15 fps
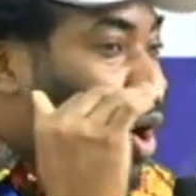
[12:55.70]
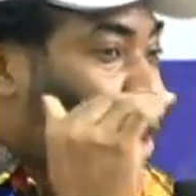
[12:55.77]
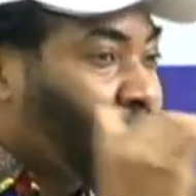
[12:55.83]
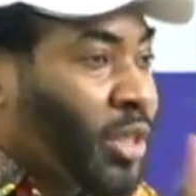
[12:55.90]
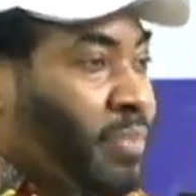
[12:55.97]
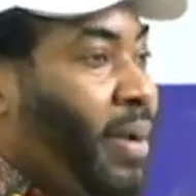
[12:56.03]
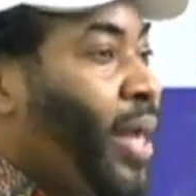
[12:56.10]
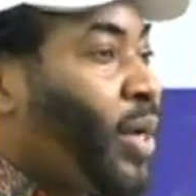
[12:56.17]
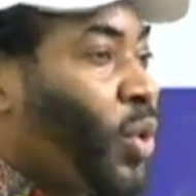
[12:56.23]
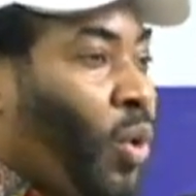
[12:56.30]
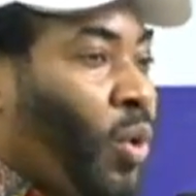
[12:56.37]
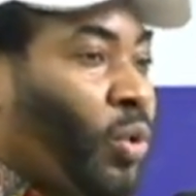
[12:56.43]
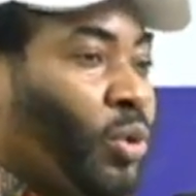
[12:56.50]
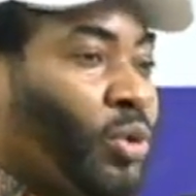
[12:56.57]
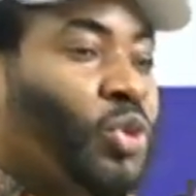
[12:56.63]
ultimate
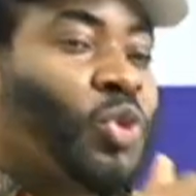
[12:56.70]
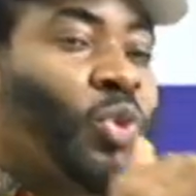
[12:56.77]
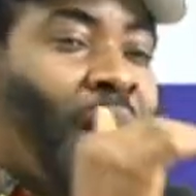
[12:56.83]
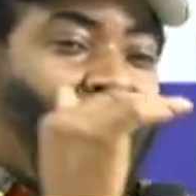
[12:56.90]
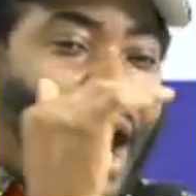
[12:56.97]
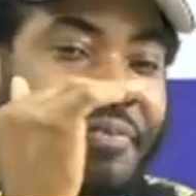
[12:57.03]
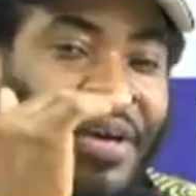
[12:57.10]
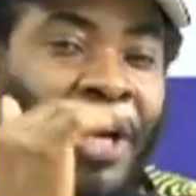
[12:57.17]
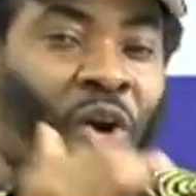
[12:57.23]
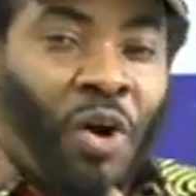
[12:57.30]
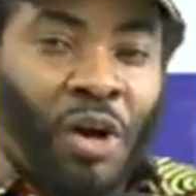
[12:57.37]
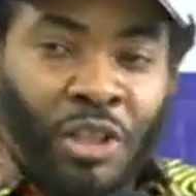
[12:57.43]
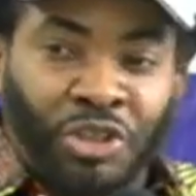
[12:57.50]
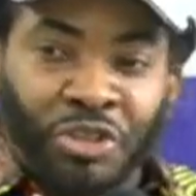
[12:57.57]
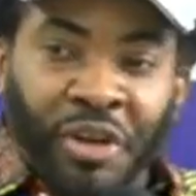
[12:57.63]
goal, to have a
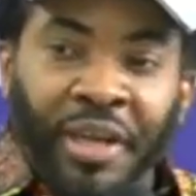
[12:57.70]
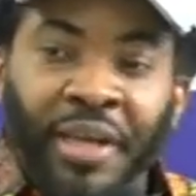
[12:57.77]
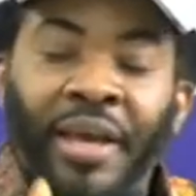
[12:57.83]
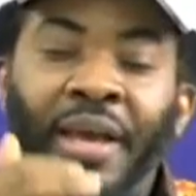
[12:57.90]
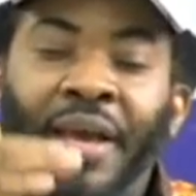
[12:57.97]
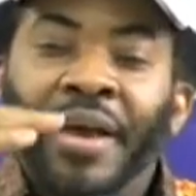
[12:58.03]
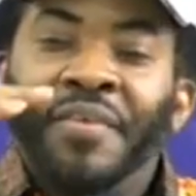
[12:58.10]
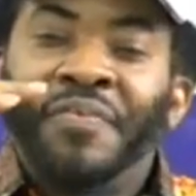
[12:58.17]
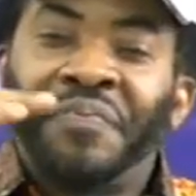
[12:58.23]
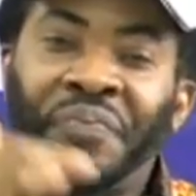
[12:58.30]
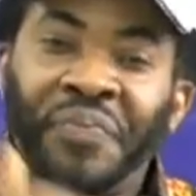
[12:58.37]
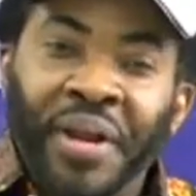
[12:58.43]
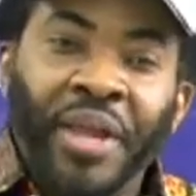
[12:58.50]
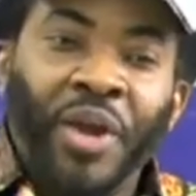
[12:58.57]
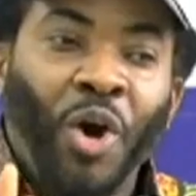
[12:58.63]
country
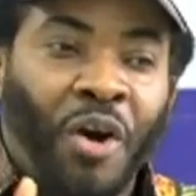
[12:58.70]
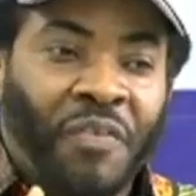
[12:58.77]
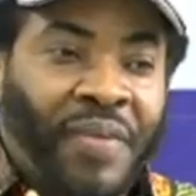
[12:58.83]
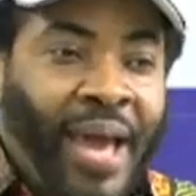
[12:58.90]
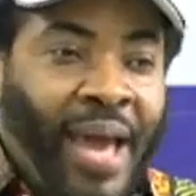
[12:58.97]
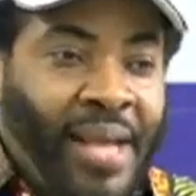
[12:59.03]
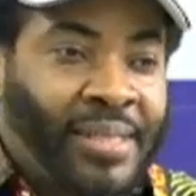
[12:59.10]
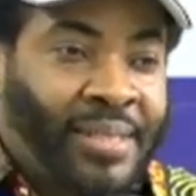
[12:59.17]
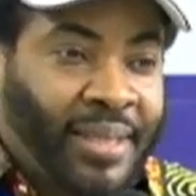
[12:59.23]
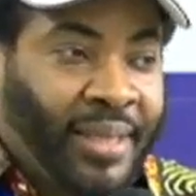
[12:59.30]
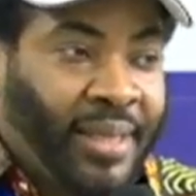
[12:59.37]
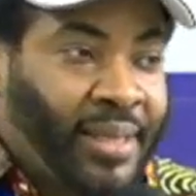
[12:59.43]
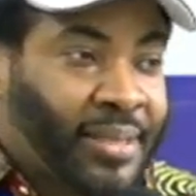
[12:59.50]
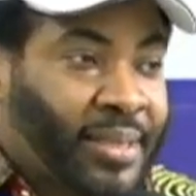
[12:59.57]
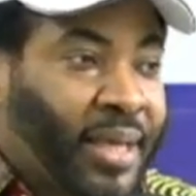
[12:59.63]
free of
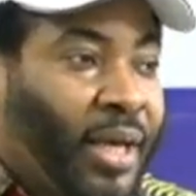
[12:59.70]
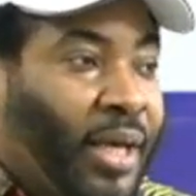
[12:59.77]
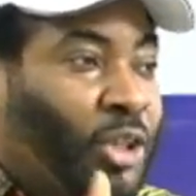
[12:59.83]
NTDs.